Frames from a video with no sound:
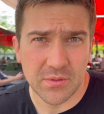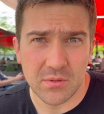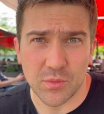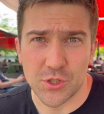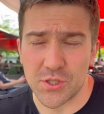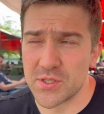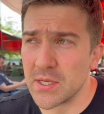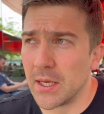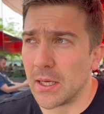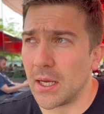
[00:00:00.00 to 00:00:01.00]
which is
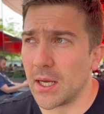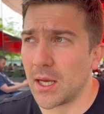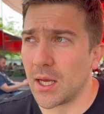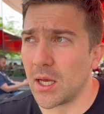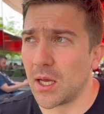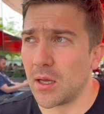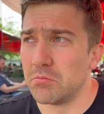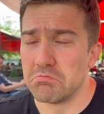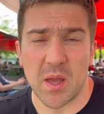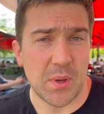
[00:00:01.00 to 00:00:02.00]

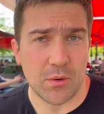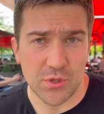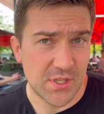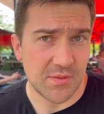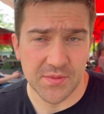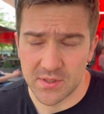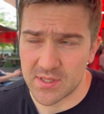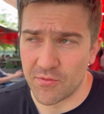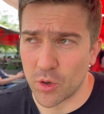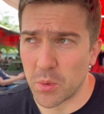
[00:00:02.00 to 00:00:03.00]
maybe receive
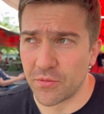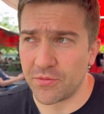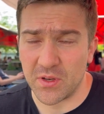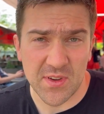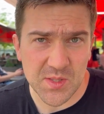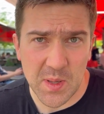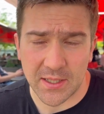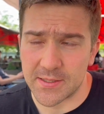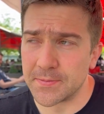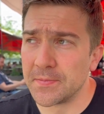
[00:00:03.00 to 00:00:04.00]
some form of
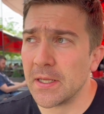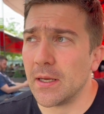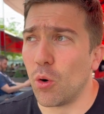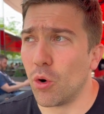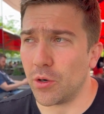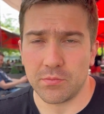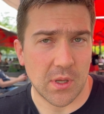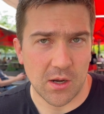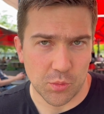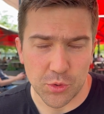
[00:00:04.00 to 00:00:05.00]
investment or
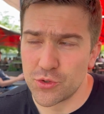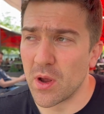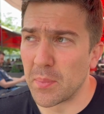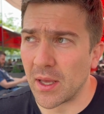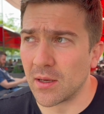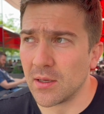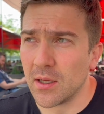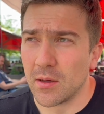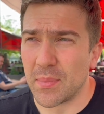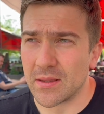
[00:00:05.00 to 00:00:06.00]
I don't know, bootstrapping,
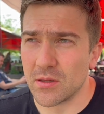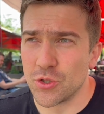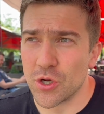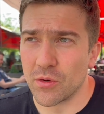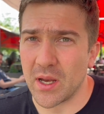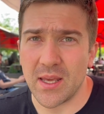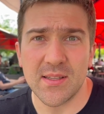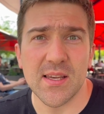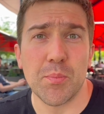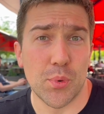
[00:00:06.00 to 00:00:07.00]
but generally
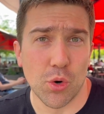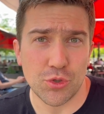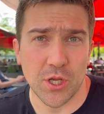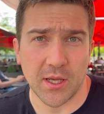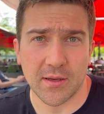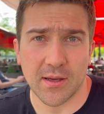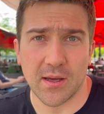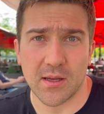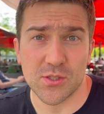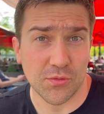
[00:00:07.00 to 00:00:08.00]
it's approaching
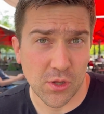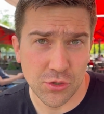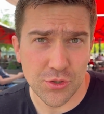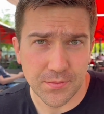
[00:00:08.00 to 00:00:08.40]
soft launch.